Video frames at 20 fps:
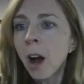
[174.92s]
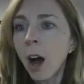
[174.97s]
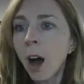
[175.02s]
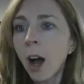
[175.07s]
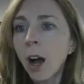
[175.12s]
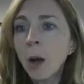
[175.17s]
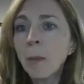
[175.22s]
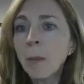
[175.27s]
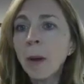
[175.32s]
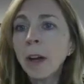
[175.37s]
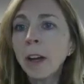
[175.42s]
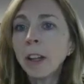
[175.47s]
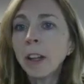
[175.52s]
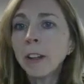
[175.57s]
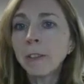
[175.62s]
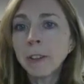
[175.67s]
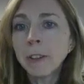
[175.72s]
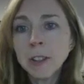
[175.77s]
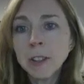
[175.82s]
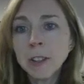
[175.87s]

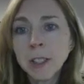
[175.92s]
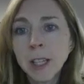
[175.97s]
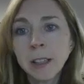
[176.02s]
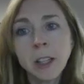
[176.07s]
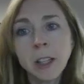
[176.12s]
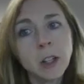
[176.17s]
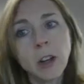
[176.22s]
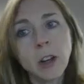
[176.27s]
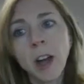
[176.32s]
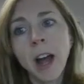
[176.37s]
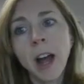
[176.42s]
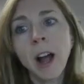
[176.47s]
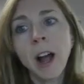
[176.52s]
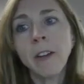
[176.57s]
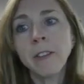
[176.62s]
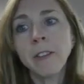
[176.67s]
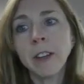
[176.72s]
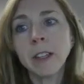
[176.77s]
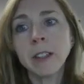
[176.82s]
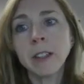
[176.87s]
The first thing that you'll
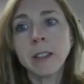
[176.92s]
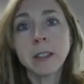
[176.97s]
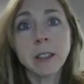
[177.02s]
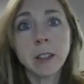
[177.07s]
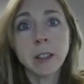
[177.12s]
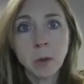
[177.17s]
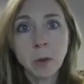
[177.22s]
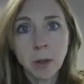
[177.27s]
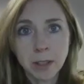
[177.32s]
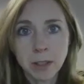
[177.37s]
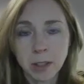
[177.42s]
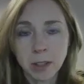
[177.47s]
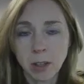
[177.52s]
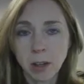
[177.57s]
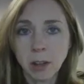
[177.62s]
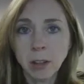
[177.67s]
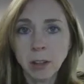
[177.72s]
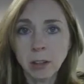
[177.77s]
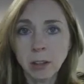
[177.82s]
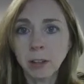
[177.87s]
have is the quick
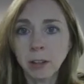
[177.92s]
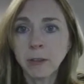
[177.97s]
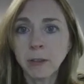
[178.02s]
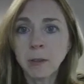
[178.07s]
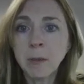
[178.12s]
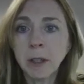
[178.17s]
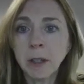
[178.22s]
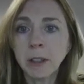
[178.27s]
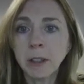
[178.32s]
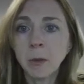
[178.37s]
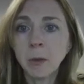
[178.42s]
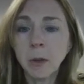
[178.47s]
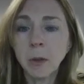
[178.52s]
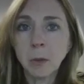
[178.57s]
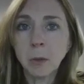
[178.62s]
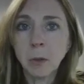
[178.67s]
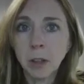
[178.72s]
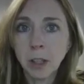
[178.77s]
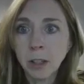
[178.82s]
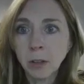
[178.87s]
start. You're familiar
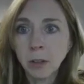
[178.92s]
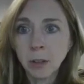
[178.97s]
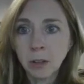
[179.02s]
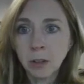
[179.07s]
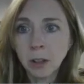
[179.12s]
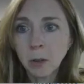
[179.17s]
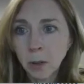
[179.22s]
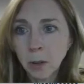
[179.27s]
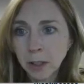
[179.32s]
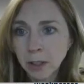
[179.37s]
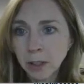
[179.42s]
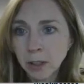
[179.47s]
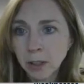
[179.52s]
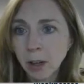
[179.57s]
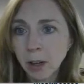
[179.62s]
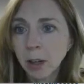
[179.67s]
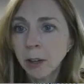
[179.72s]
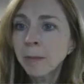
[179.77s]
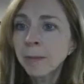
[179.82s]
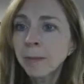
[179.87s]
with working through the quick
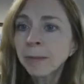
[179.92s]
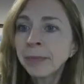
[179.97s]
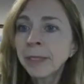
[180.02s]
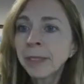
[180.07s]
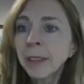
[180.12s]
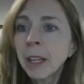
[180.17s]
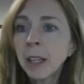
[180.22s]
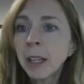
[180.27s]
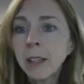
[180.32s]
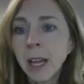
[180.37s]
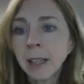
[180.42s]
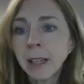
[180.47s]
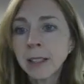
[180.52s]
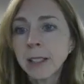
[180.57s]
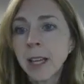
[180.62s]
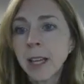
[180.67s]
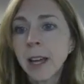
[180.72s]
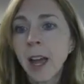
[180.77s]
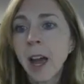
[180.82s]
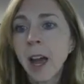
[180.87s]
start.
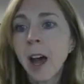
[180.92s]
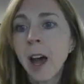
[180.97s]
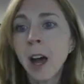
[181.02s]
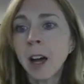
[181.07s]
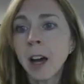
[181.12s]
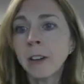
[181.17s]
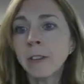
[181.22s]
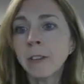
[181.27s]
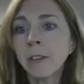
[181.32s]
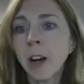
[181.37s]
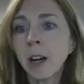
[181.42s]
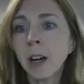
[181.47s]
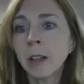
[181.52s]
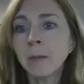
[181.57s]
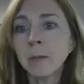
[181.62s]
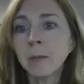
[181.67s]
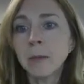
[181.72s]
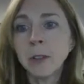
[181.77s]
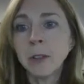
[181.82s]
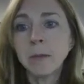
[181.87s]
Next, I have
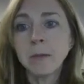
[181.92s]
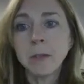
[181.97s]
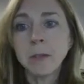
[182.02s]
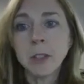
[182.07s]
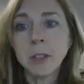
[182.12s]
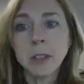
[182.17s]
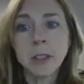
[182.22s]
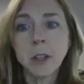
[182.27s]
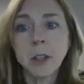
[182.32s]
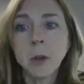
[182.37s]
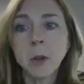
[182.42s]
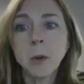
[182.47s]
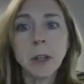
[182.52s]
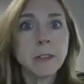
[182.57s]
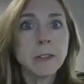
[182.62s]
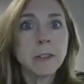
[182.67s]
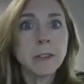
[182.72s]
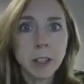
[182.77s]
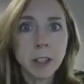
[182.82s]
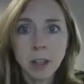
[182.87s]
just a quick
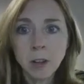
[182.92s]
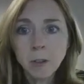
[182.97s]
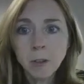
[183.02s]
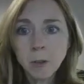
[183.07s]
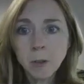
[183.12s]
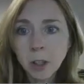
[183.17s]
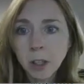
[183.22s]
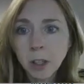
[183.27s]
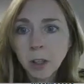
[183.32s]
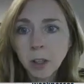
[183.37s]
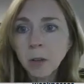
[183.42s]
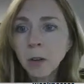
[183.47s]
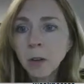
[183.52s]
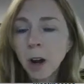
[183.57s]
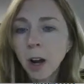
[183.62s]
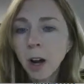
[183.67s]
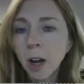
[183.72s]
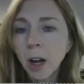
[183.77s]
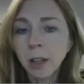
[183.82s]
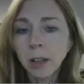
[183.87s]
video for you
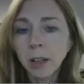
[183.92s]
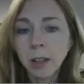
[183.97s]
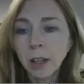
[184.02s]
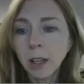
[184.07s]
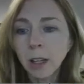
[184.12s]
on